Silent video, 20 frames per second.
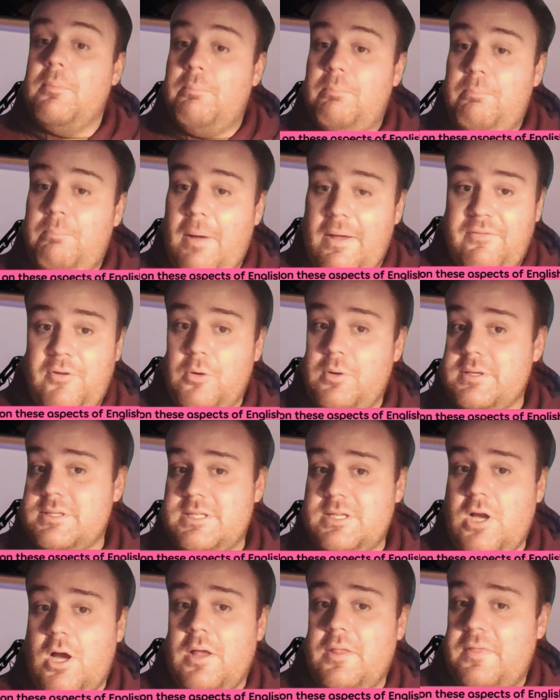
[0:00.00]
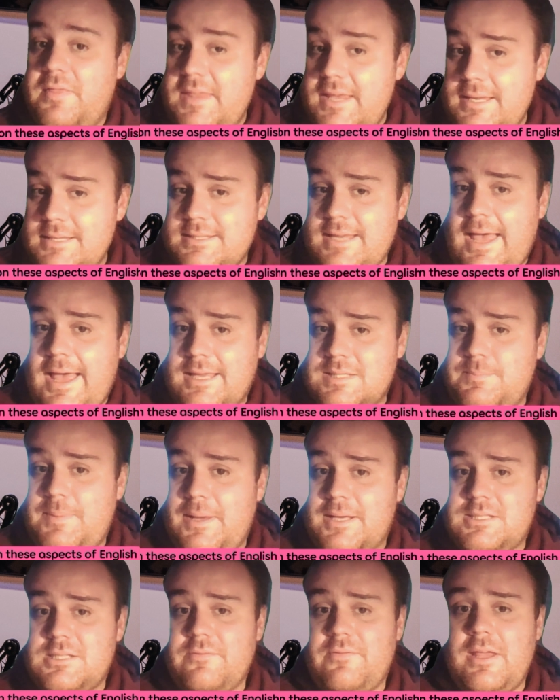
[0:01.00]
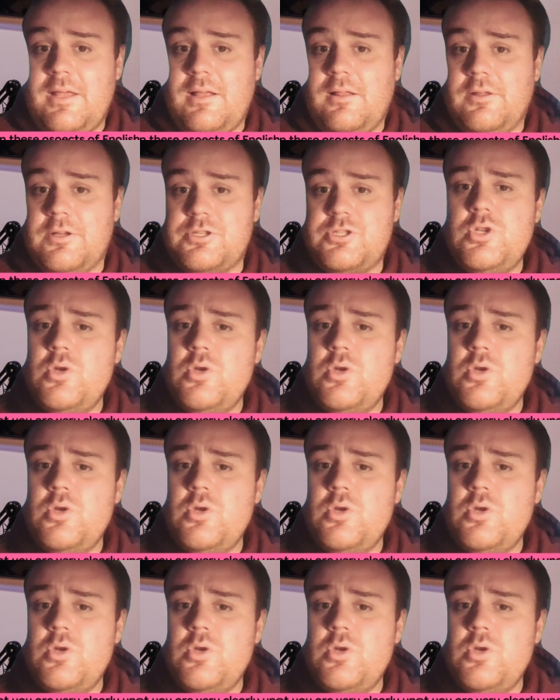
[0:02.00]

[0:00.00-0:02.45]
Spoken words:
By focusing on these aspects of English,